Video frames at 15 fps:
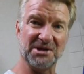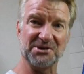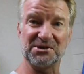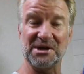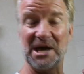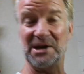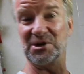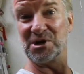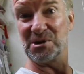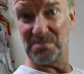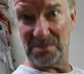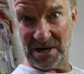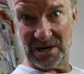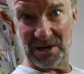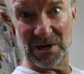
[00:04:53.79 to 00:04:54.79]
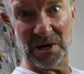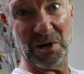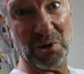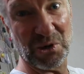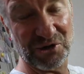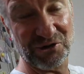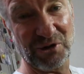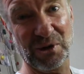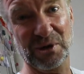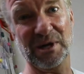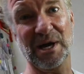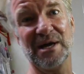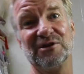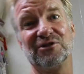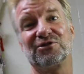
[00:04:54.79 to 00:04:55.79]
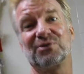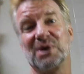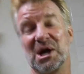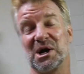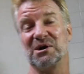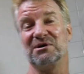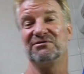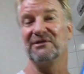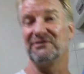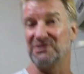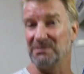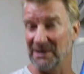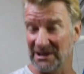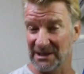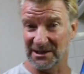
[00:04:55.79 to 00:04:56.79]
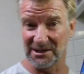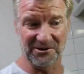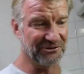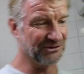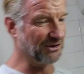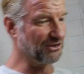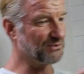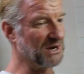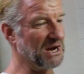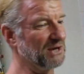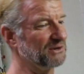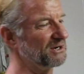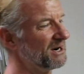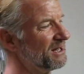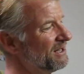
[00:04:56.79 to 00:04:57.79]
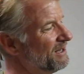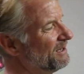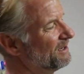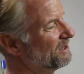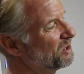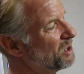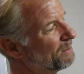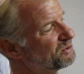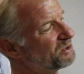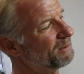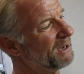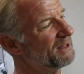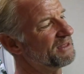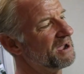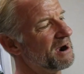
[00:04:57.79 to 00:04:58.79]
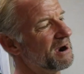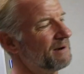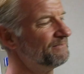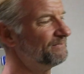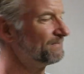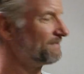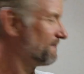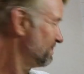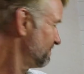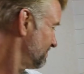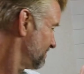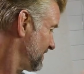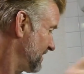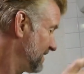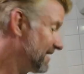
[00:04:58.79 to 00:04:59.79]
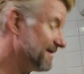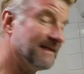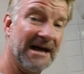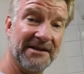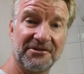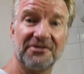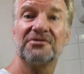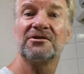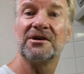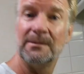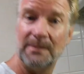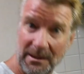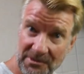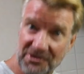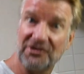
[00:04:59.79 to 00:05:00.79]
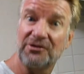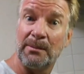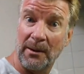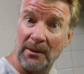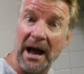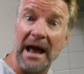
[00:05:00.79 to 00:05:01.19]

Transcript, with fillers: a standard beer or soda is three hundred fifty milliliters, so three hundred. Go up to about there, and that's going to be just about